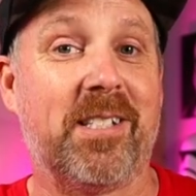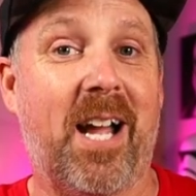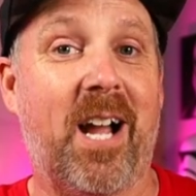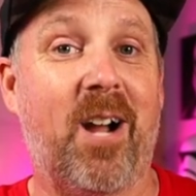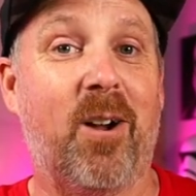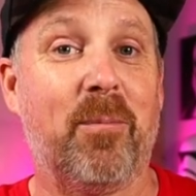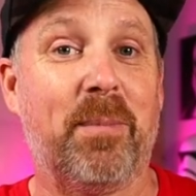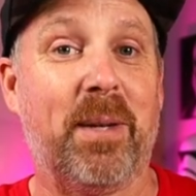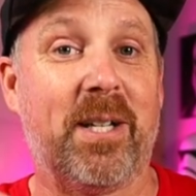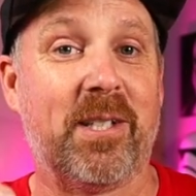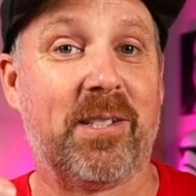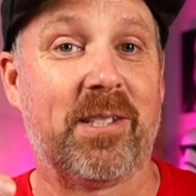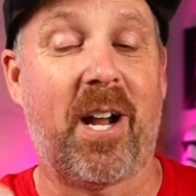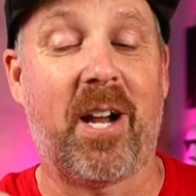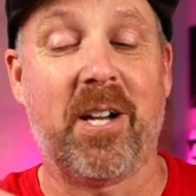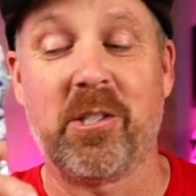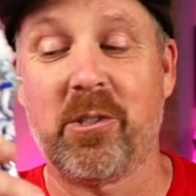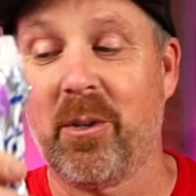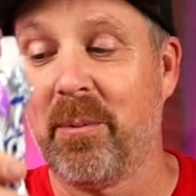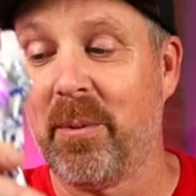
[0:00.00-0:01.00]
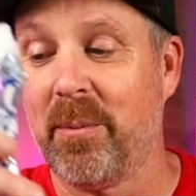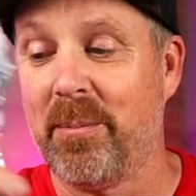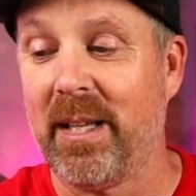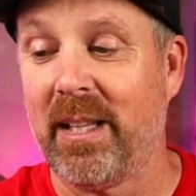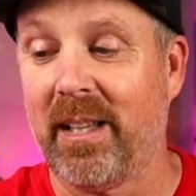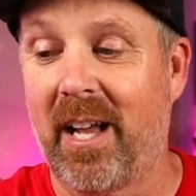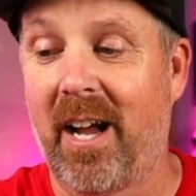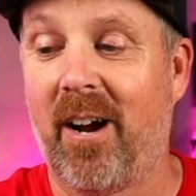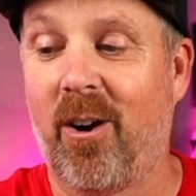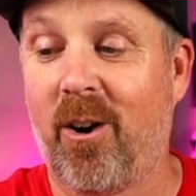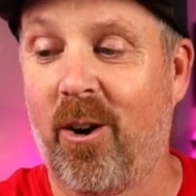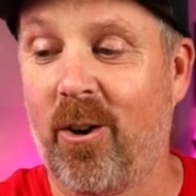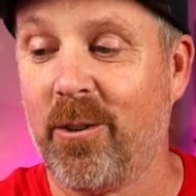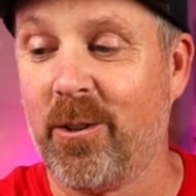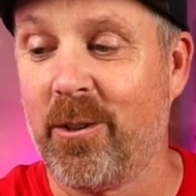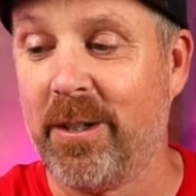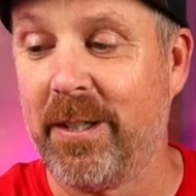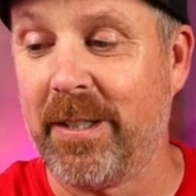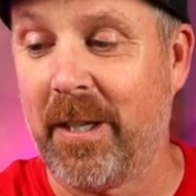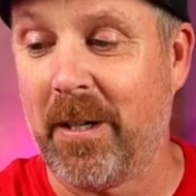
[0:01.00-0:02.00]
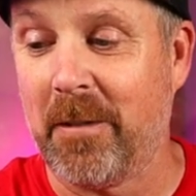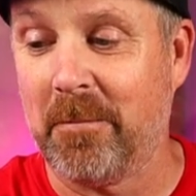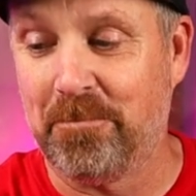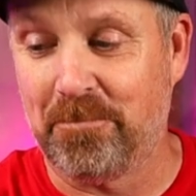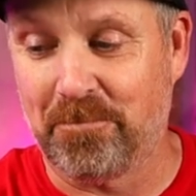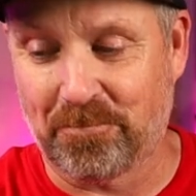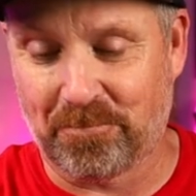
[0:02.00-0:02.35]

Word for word: down because the ice cream would be a lot harder in there.